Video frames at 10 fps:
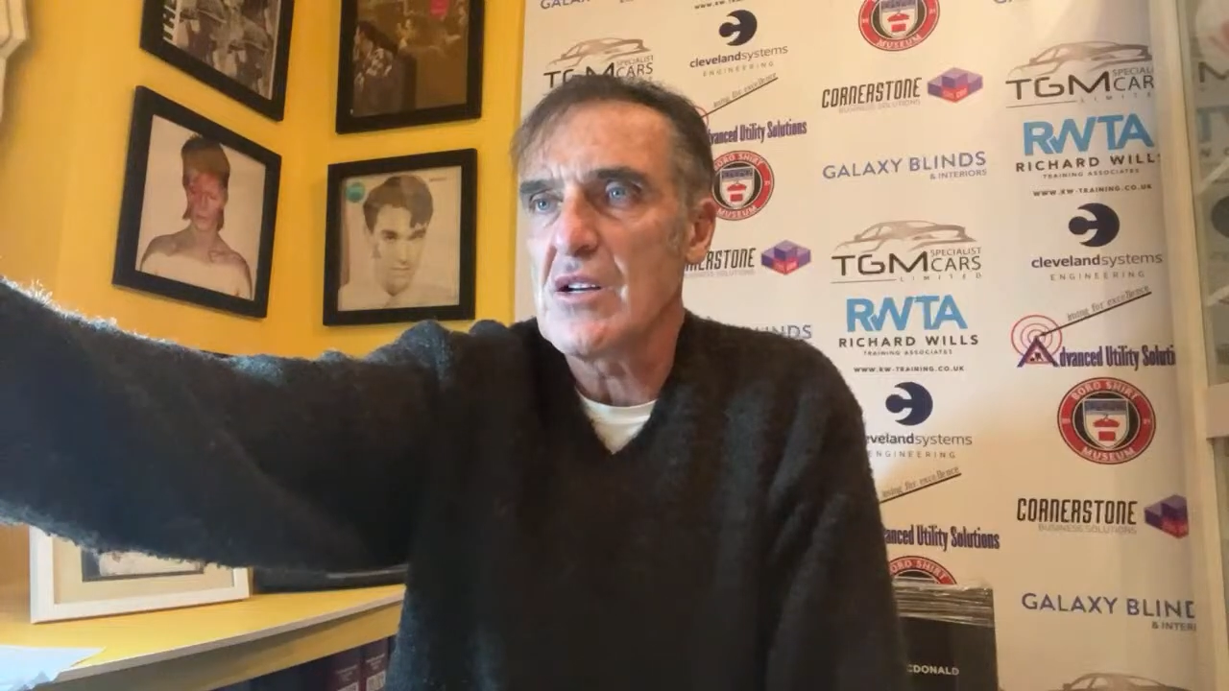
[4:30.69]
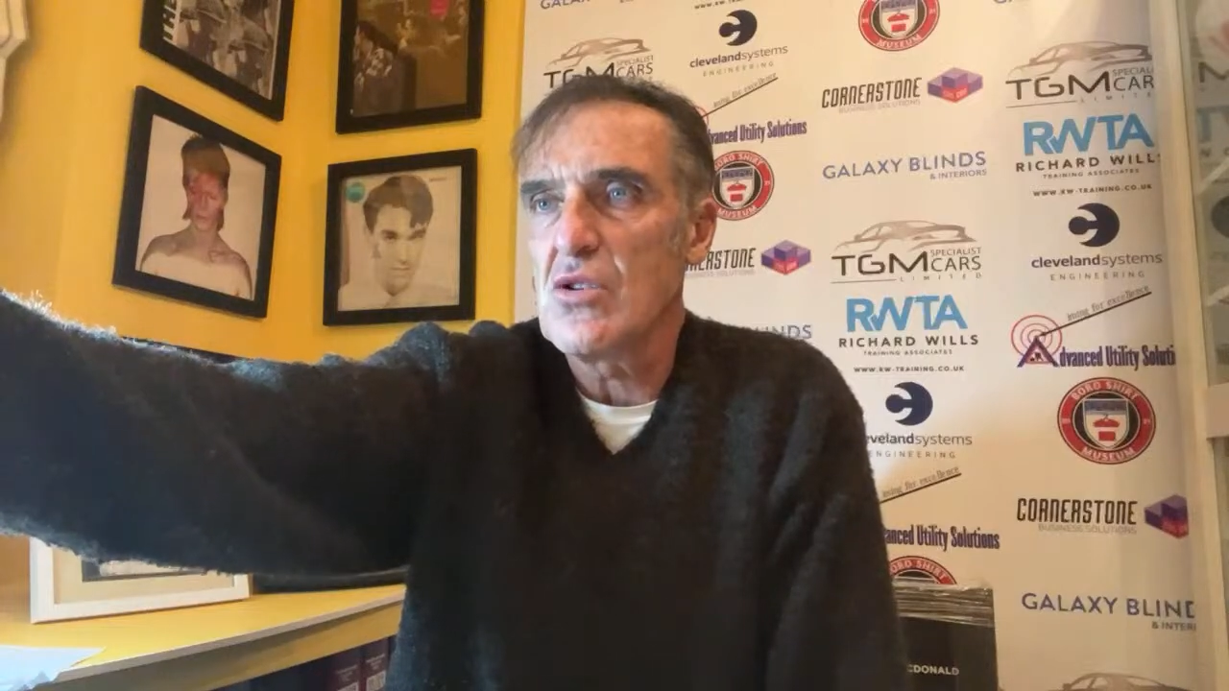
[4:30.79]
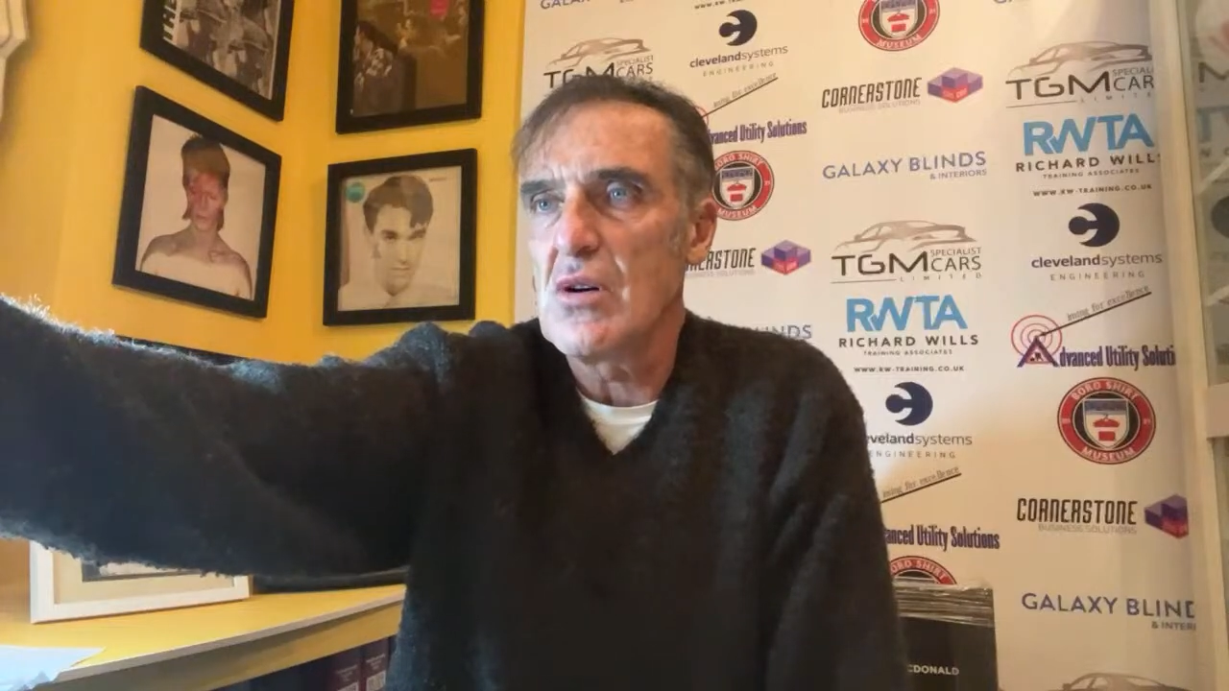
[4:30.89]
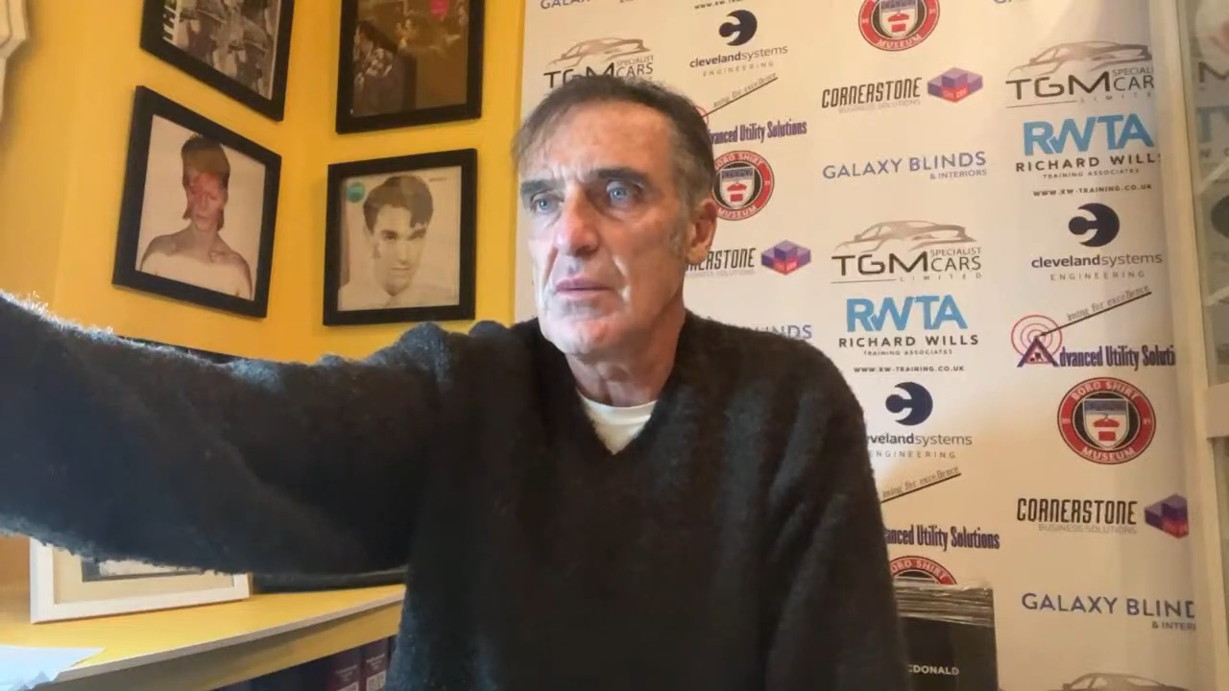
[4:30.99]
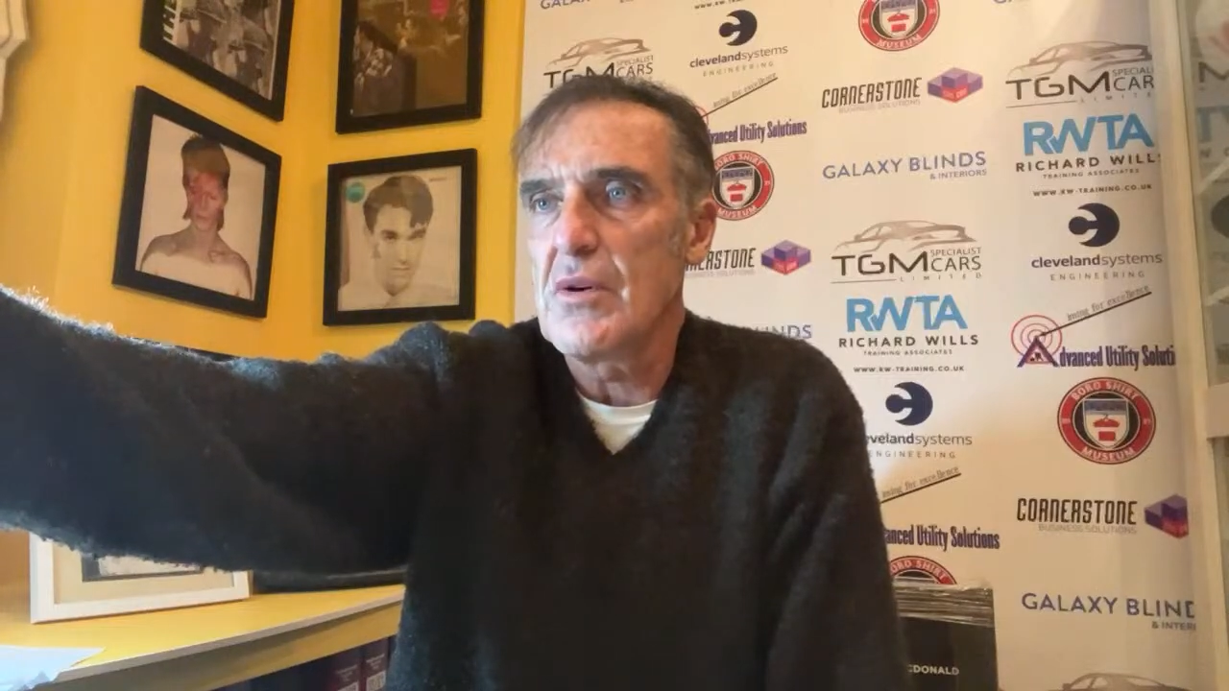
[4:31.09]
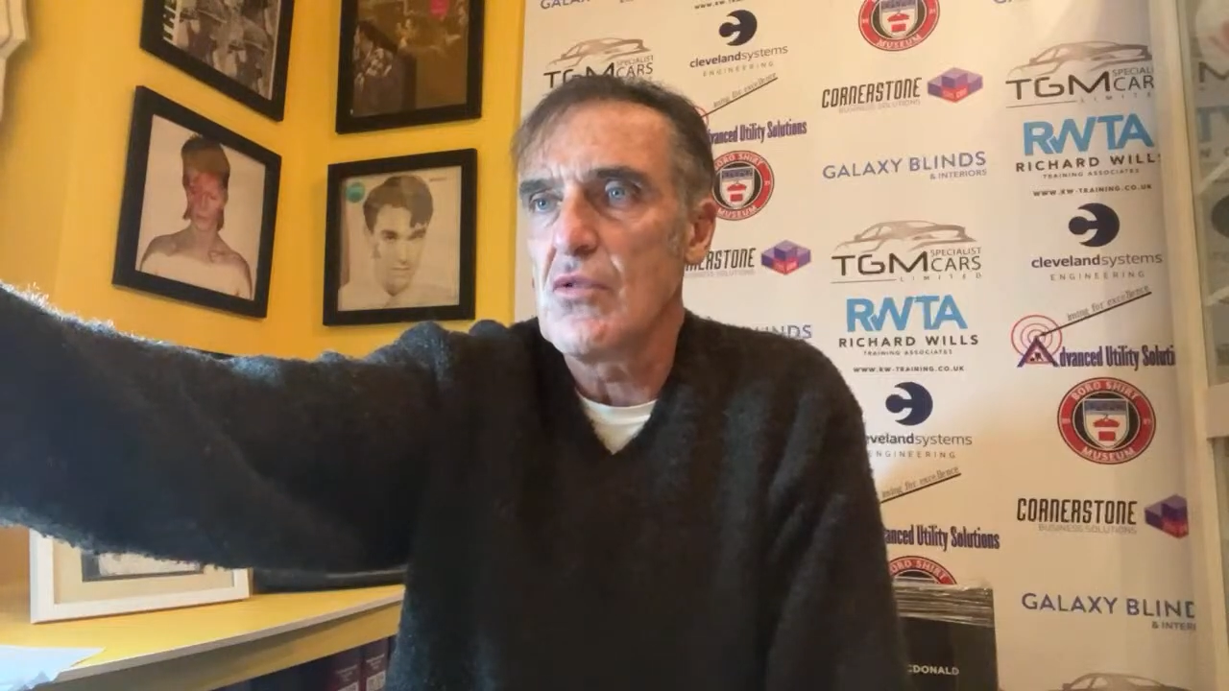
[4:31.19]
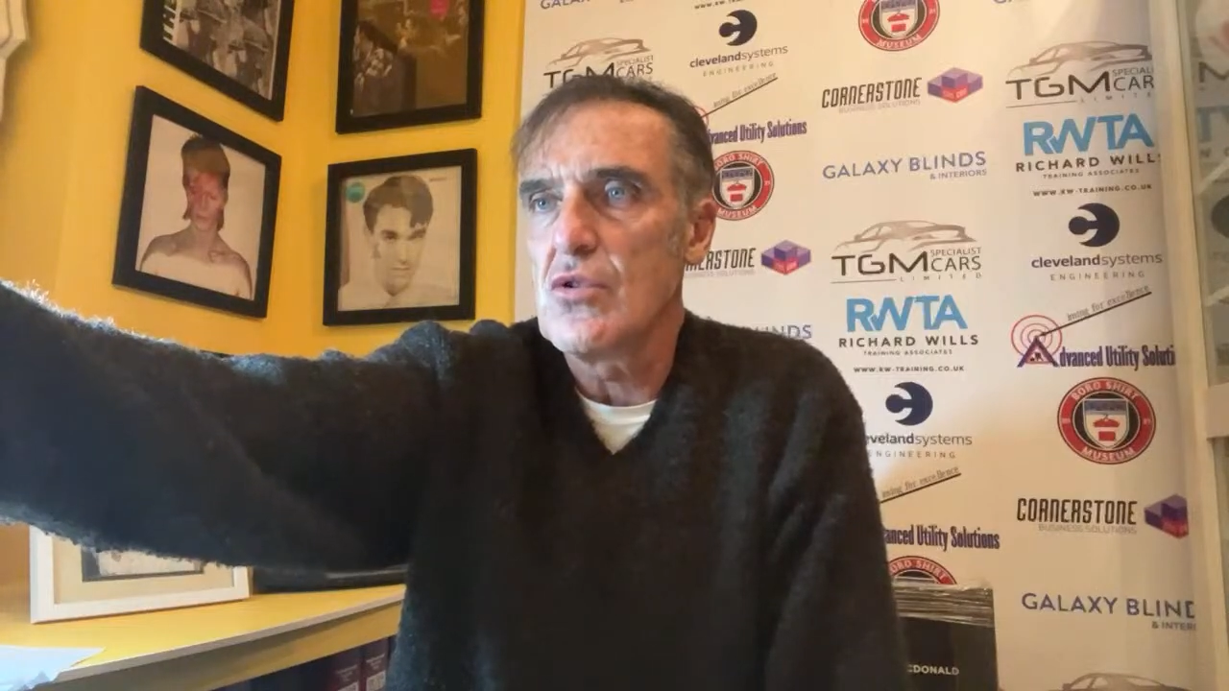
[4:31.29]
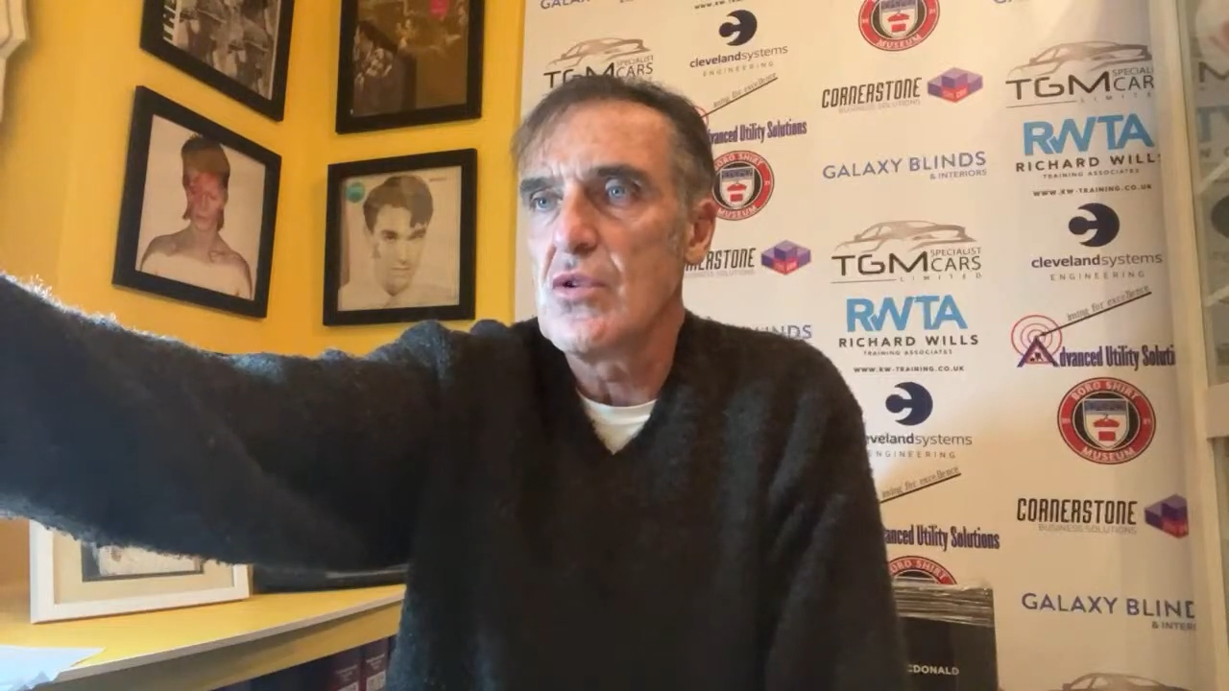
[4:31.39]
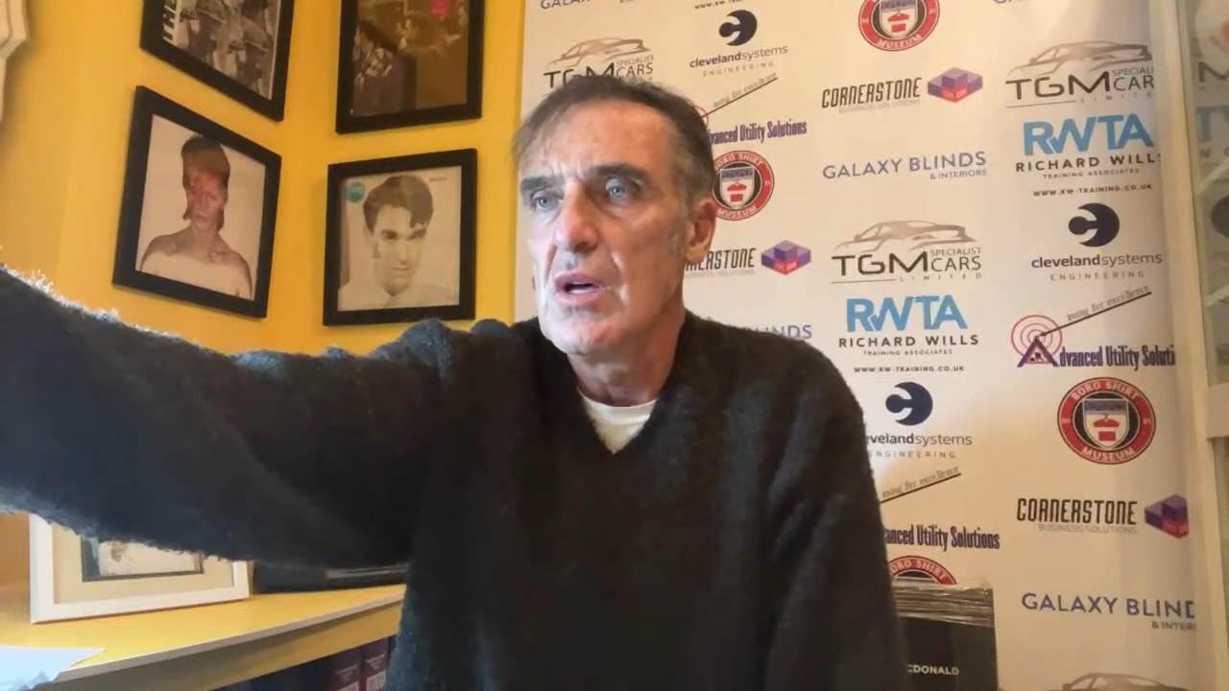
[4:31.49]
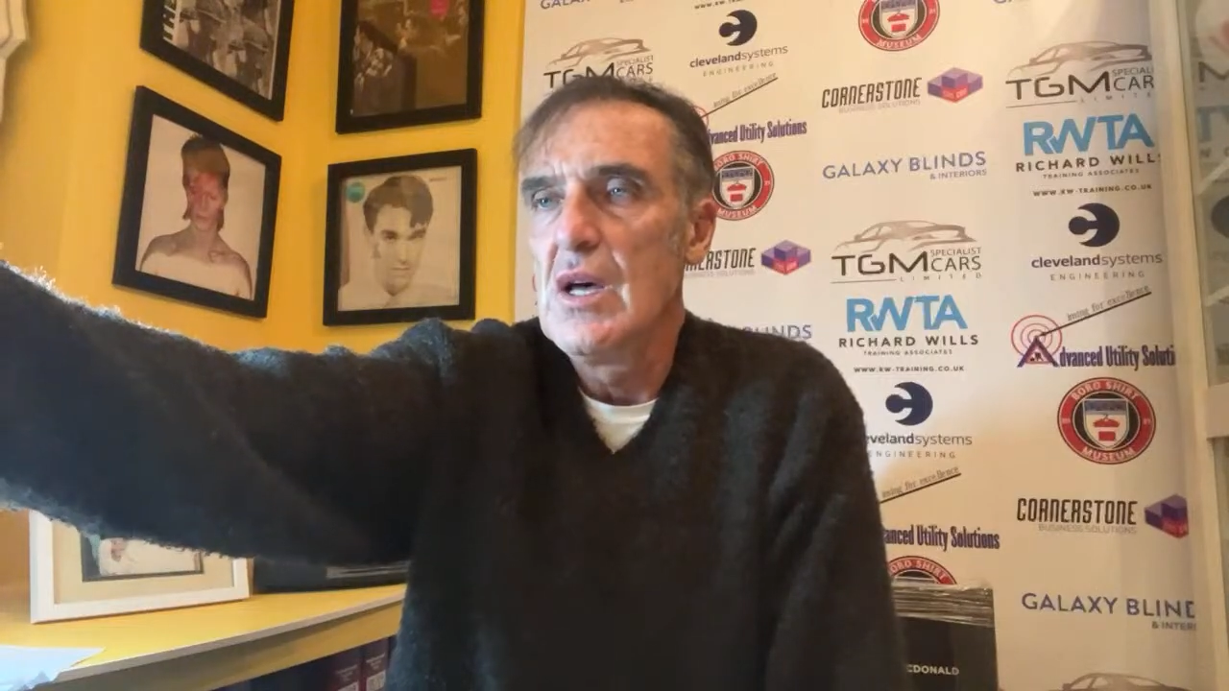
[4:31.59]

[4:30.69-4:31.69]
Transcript: I don't like to be rude.